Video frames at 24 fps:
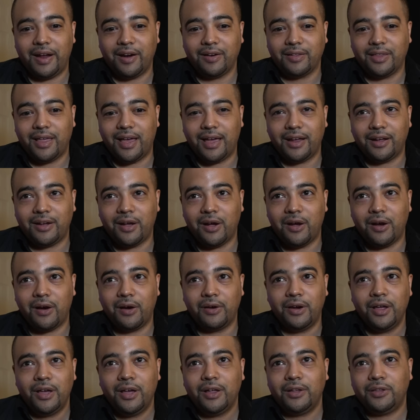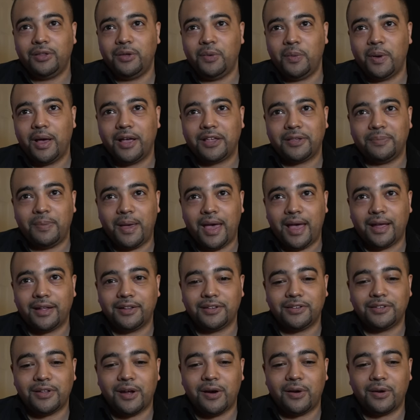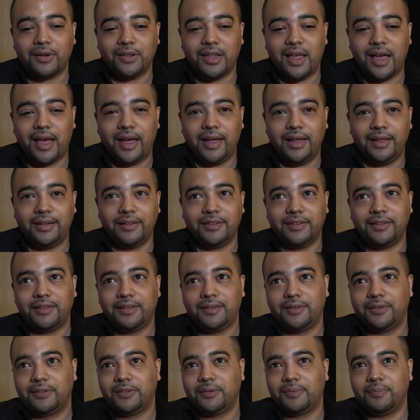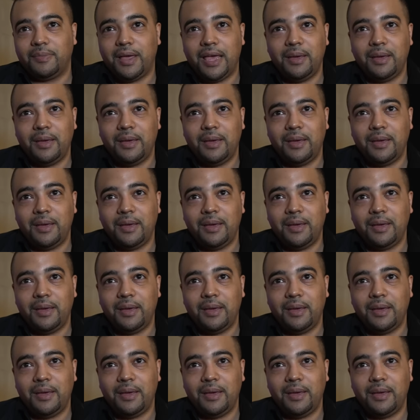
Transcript: airline card, 2x back at Star Alliance,